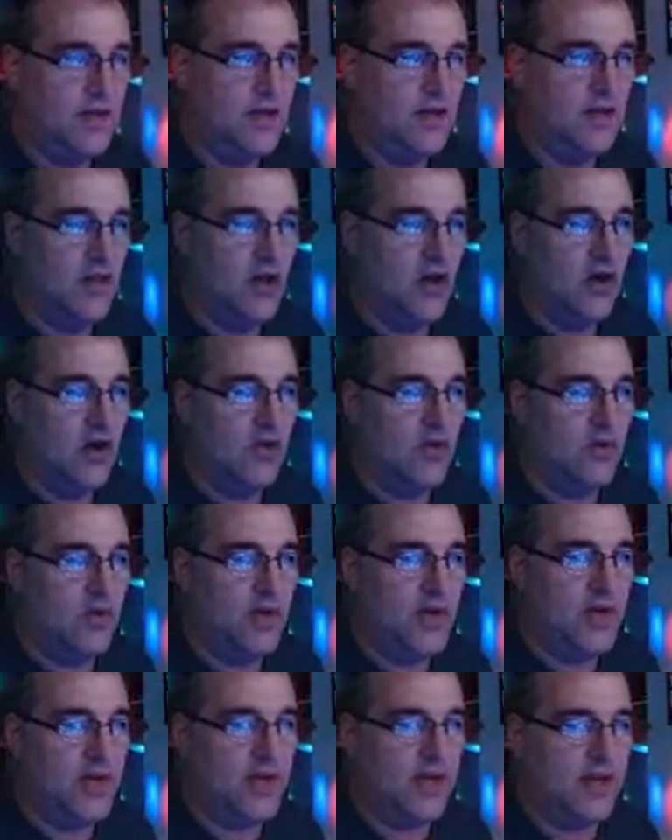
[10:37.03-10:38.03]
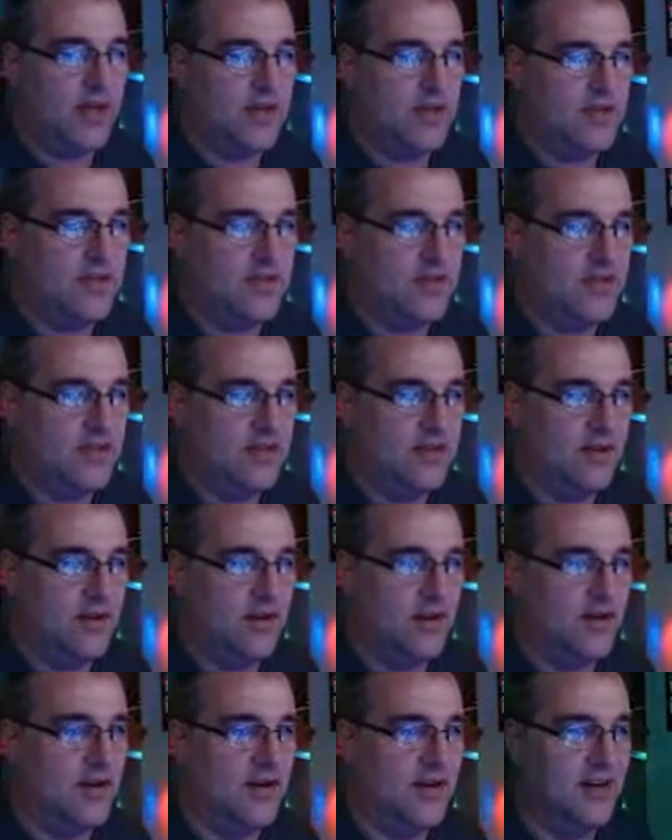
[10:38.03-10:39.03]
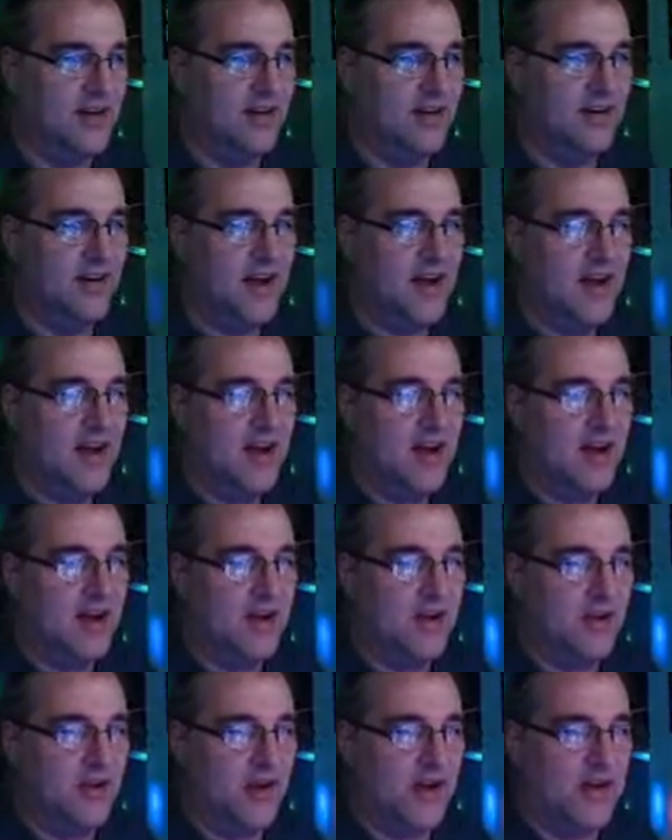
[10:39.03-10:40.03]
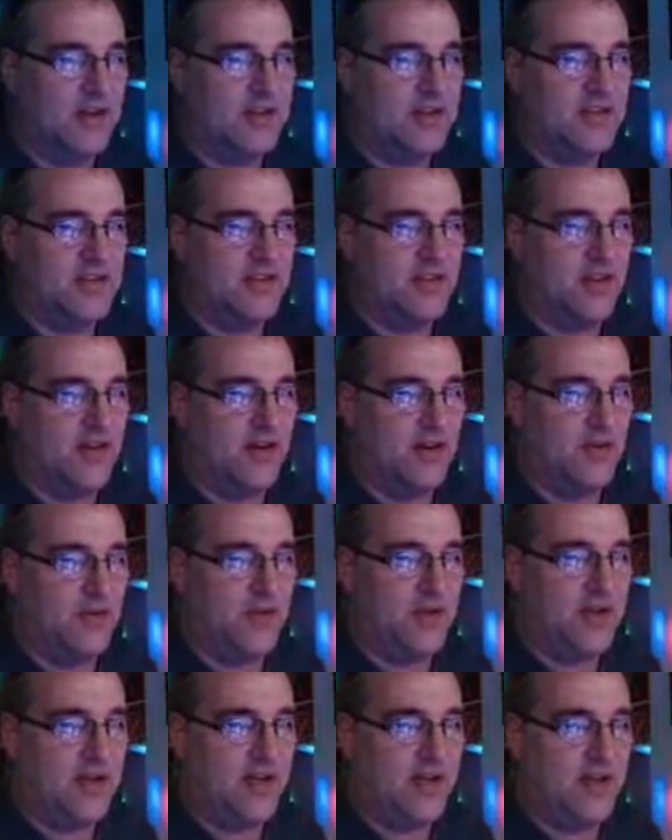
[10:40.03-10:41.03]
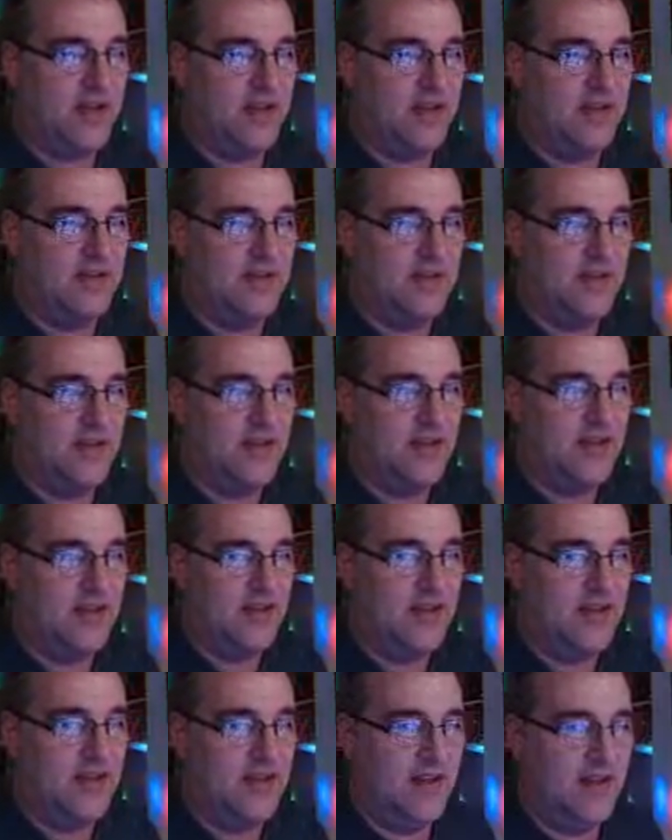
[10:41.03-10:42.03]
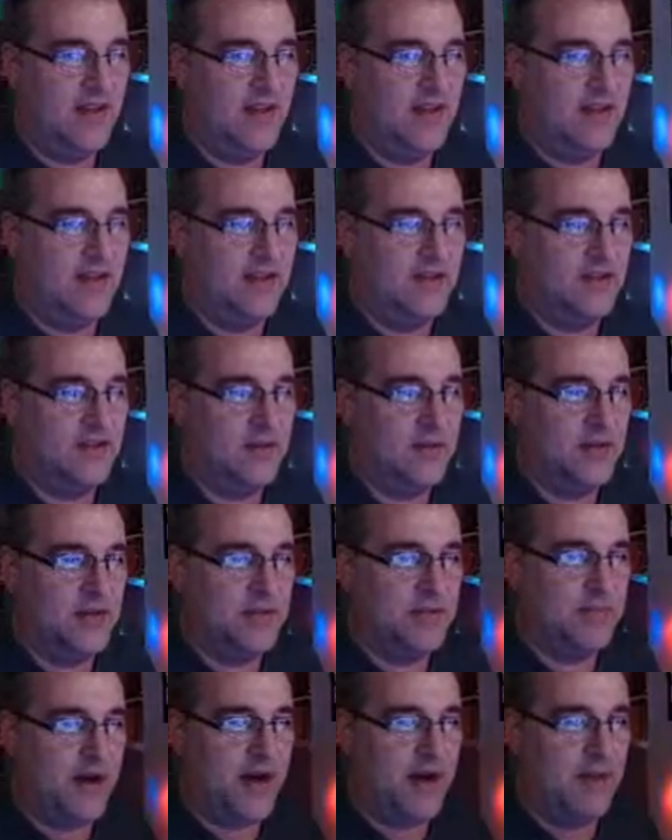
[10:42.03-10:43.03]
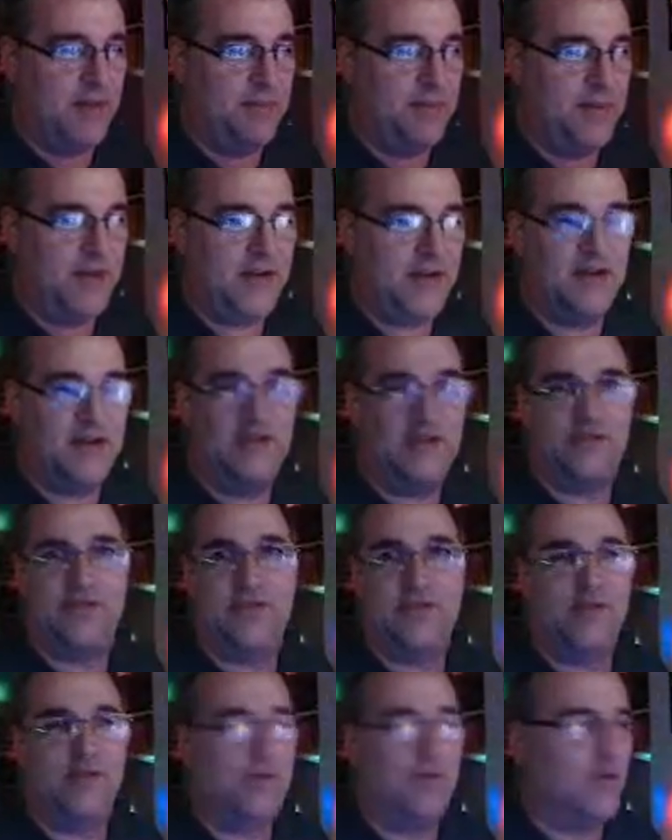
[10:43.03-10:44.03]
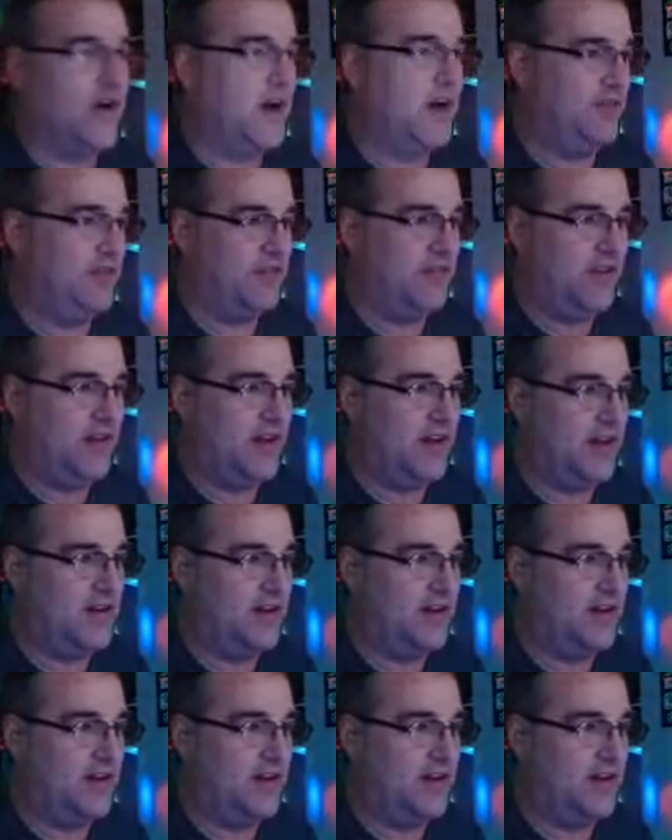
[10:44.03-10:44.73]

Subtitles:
Long weekend. Oh. Greg says long weekend and too much pie and bacon from the wife. Yeah.